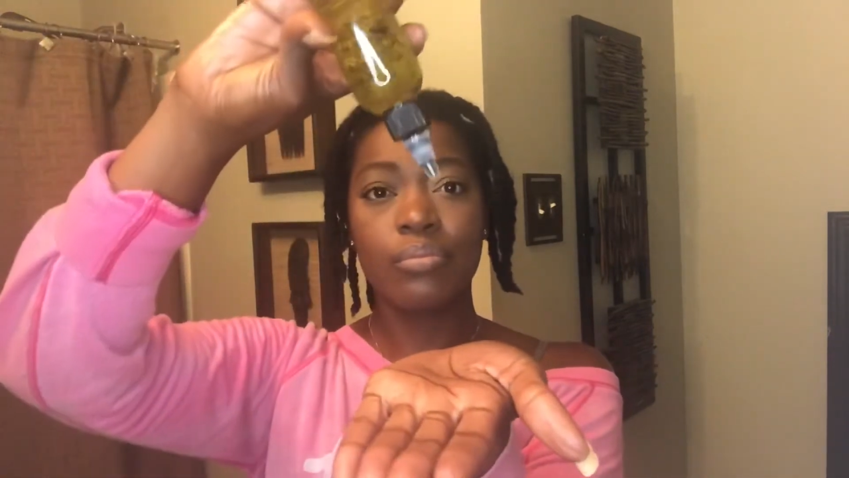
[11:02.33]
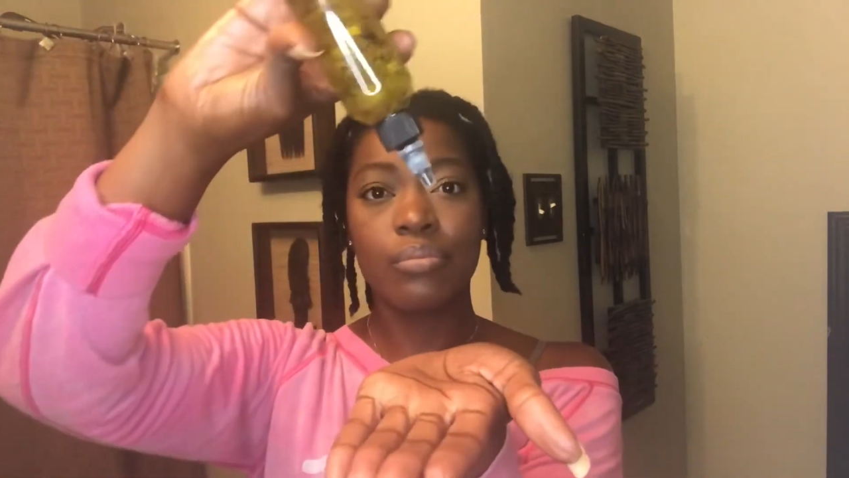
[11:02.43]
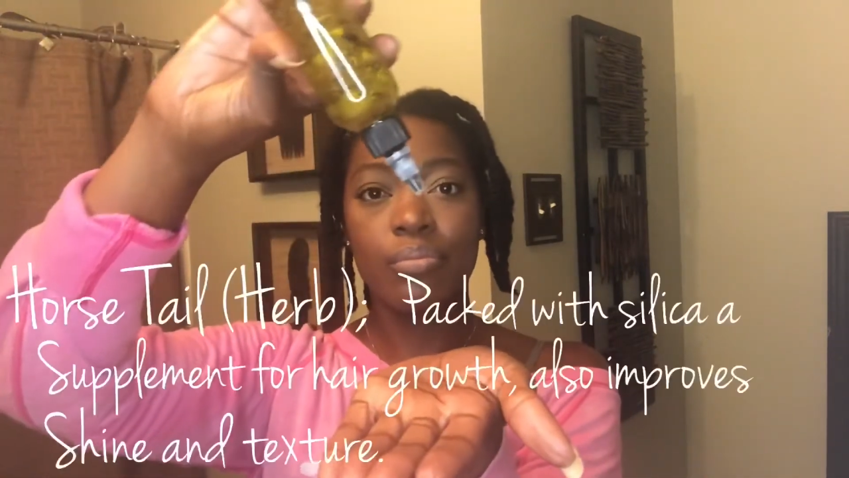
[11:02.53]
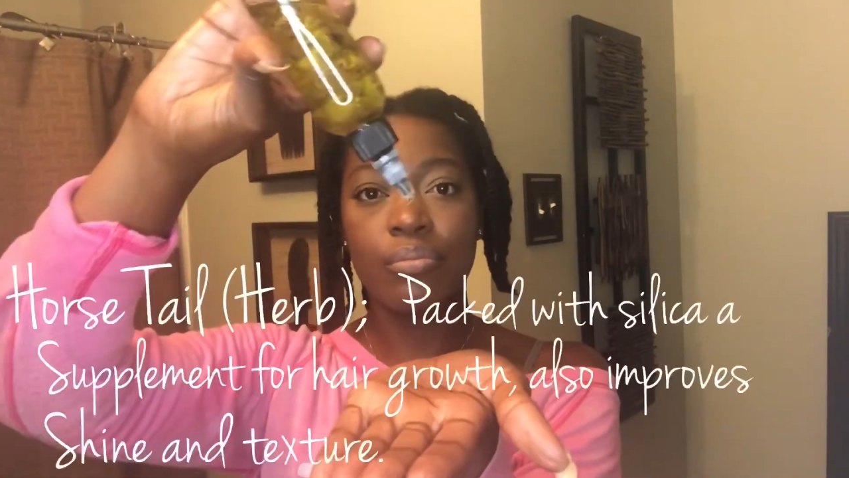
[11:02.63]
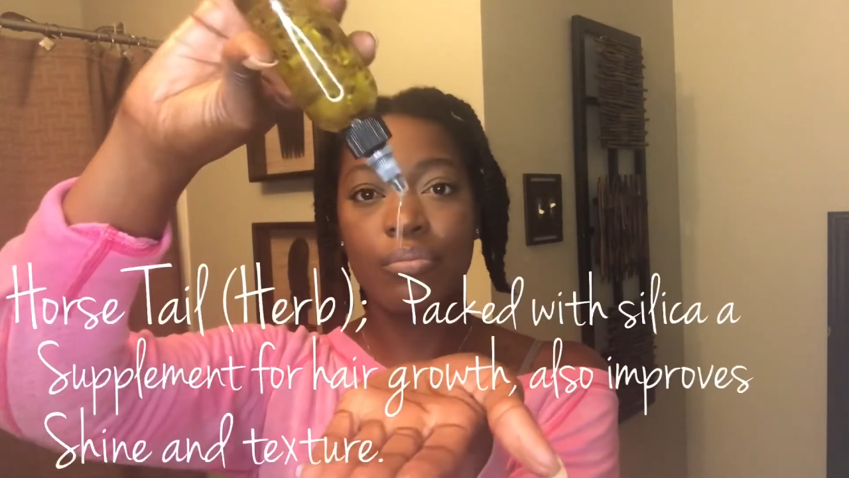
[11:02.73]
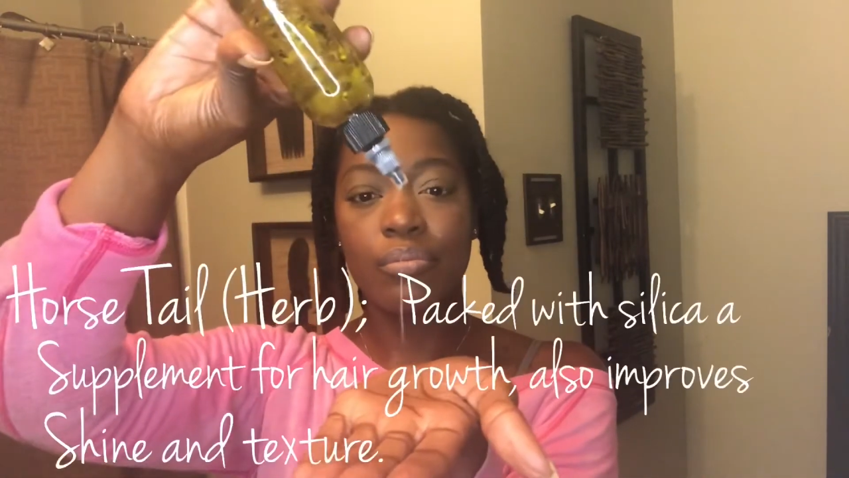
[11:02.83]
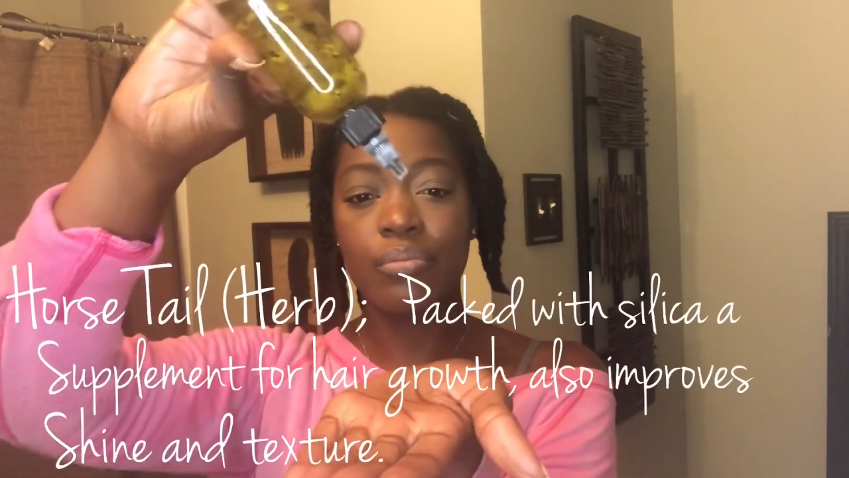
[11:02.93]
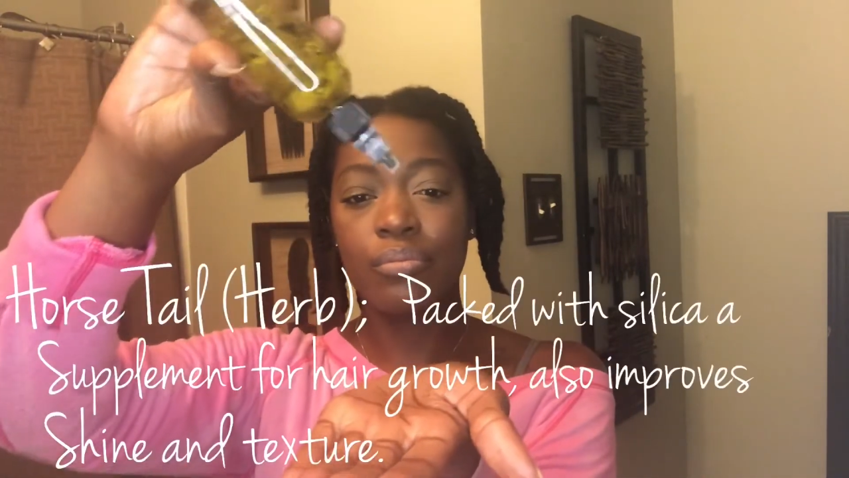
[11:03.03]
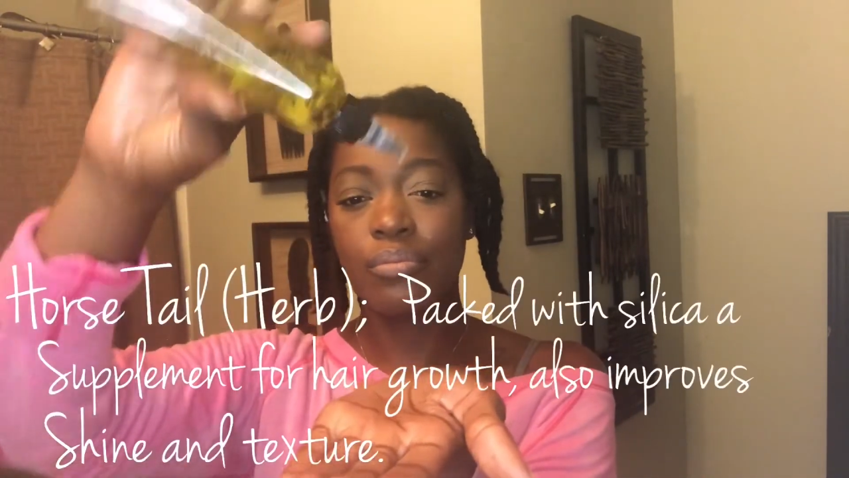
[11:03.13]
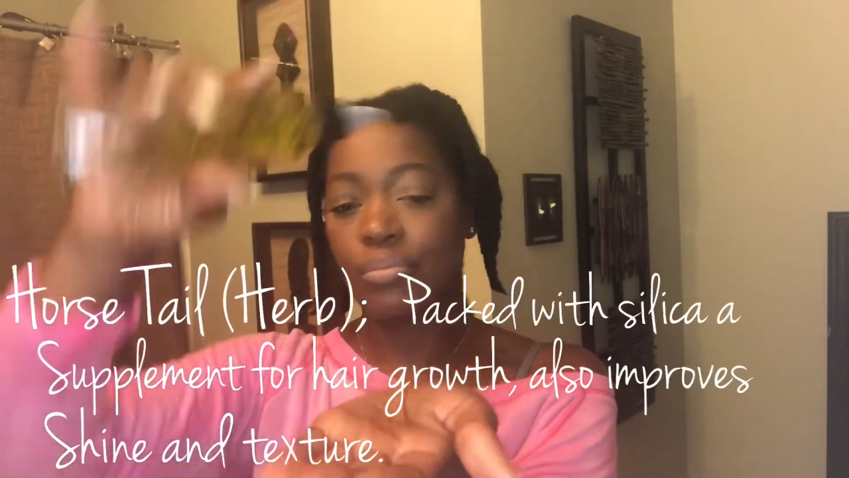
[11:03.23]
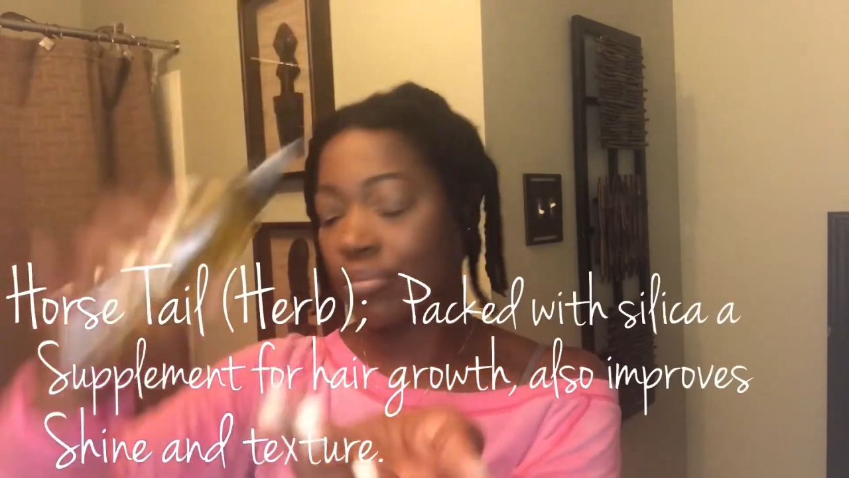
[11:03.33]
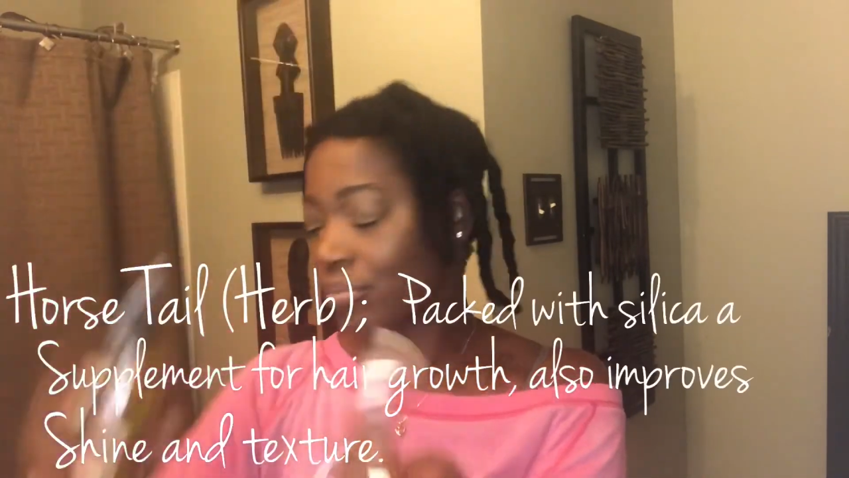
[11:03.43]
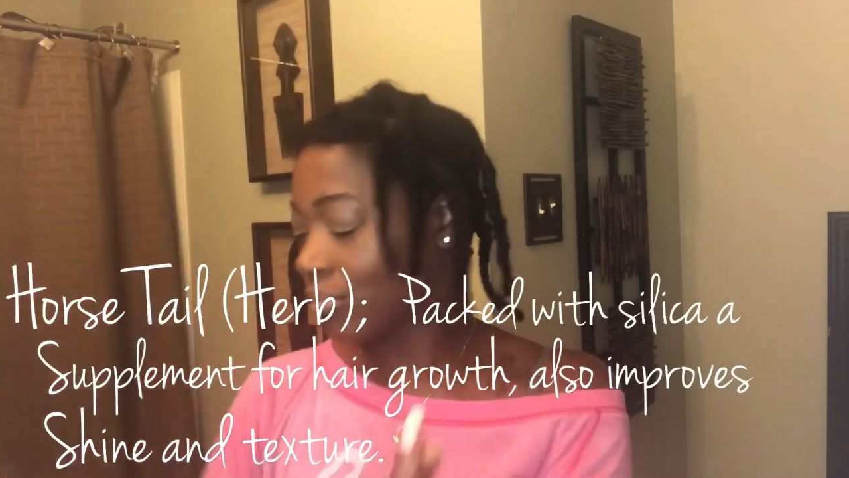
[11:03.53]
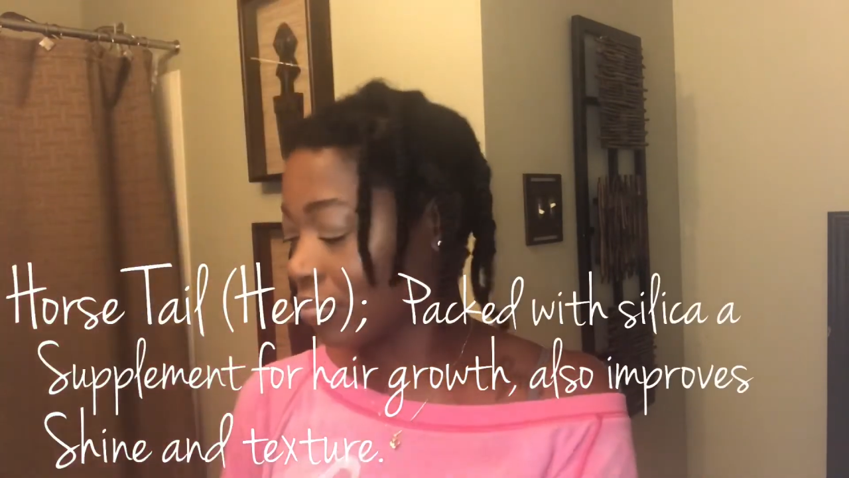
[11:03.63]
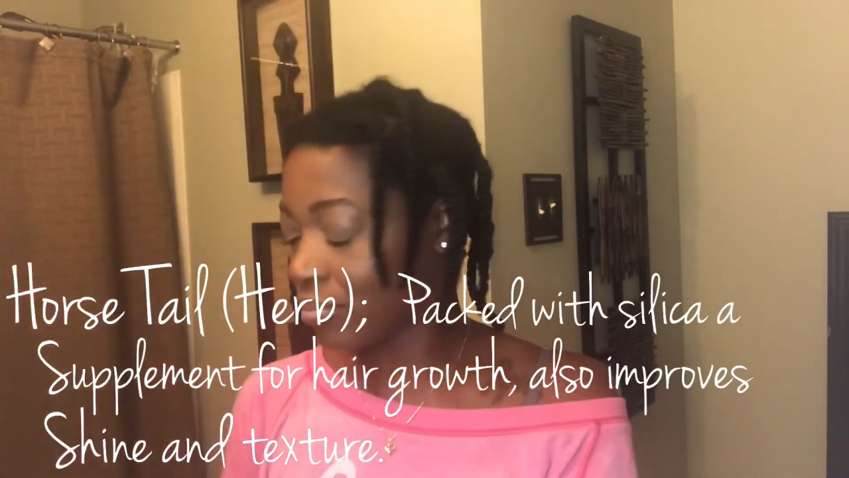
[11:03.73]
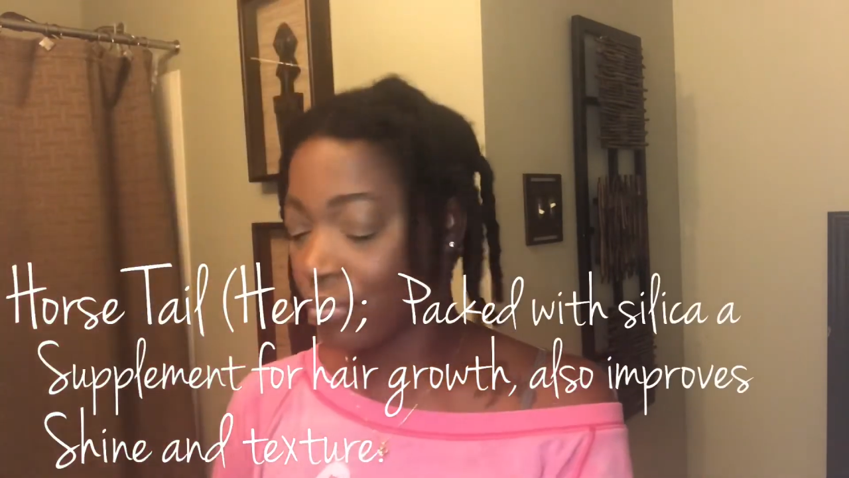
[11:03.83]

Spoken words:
horsetail